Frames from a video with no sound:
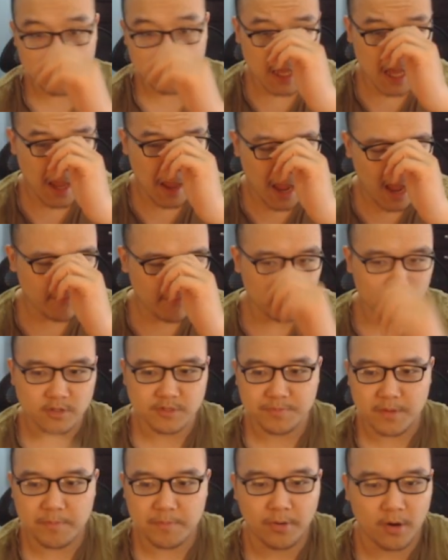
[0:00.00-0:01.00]
yeah, having
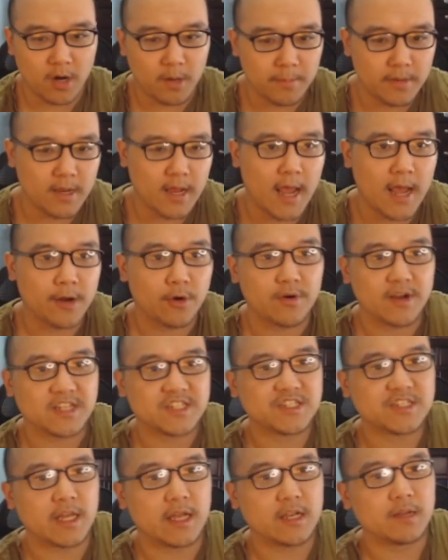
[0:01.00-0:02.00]
those be permanent and or
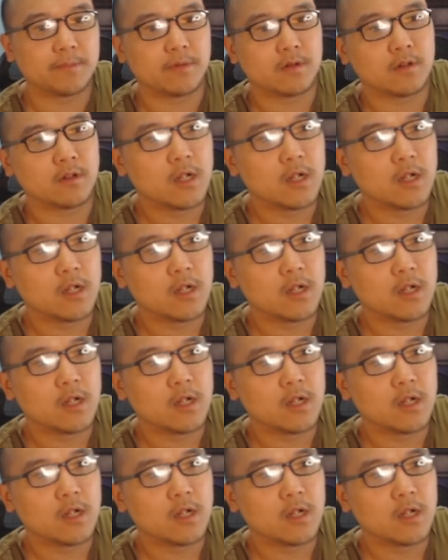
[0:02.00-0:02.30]
extendable,